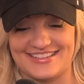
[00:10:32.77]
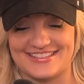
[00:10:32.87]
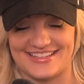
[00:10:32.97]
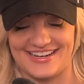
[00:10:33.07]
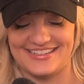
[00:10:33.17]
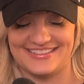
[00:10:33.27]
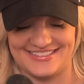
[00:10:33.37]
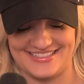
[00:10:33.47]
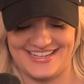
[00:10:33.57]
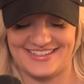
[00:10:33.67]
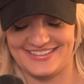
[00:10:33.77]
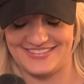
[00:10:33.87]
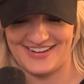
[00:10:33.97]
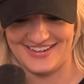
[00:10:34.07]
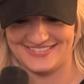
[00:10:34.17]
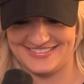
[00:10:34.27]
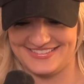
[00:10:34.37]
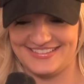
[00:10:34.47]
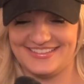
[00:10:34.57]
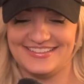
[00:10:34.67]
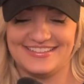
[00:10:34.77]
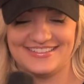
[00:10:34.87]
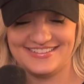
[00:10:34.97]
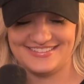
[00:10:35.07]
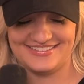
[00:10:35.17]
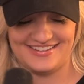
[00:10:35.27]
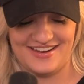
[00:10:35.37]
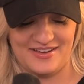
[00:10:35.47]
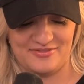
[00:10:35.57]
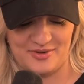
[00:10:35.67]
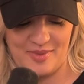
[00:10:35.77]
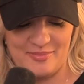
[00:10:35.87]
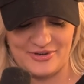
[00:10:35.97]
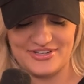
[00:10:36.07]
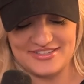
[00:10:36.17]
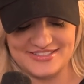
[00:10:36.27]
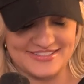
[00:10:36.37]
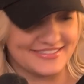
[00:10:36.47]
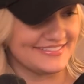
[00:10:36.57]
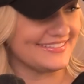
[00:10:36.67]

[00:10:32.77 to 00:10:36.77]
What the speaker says: things that I needed to carry around for my books.